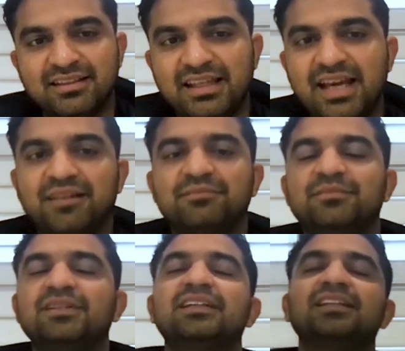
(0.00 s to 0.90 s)
Yeah,
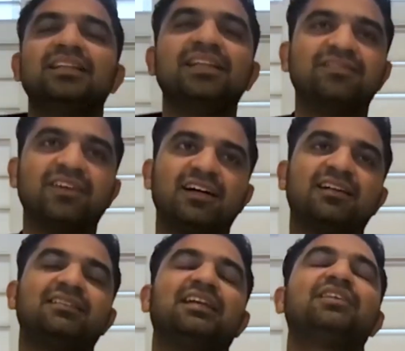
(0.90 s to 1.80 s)
Liv,
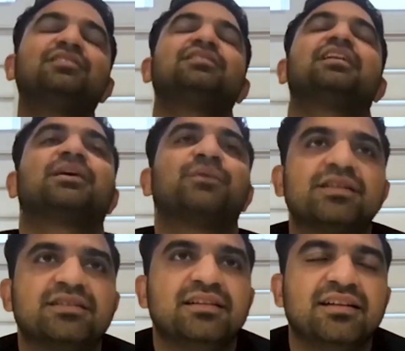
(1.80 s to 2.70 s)
thank you for that
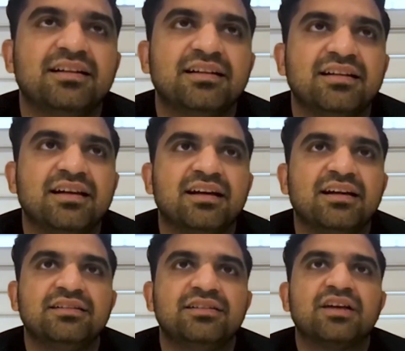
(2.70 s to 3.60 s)
question
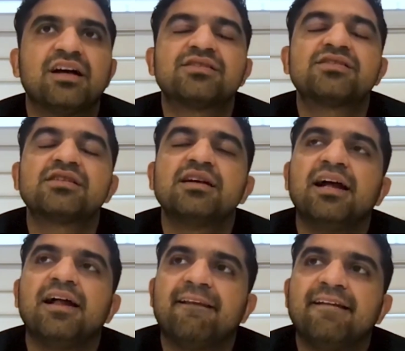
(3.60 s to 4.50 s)
and your thoughts.
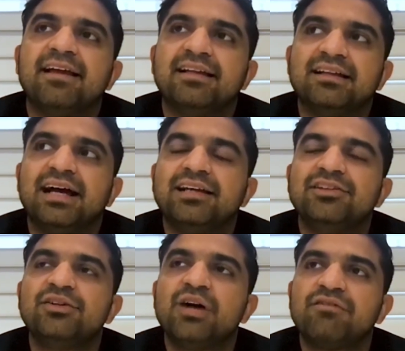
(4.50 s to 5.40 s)

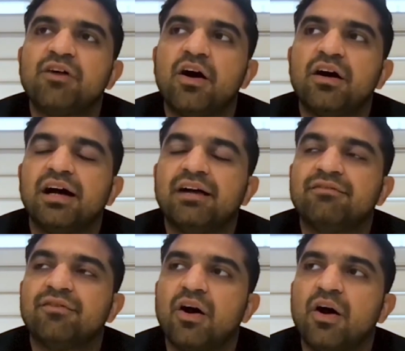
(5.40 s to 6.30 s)
I've
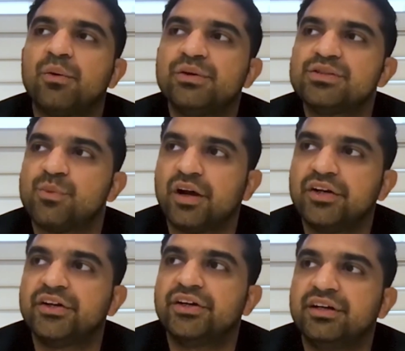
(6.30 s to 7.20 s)
always
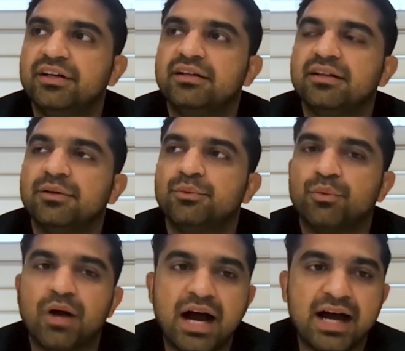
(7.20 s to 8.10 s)
wondered,
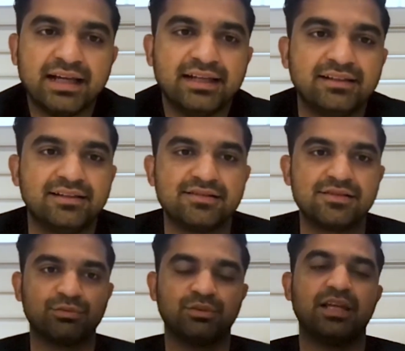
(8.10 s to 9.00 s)
why does the
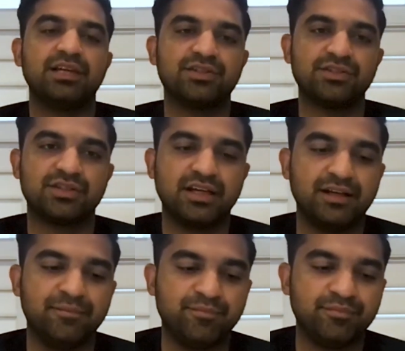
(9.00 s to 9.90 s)
relationship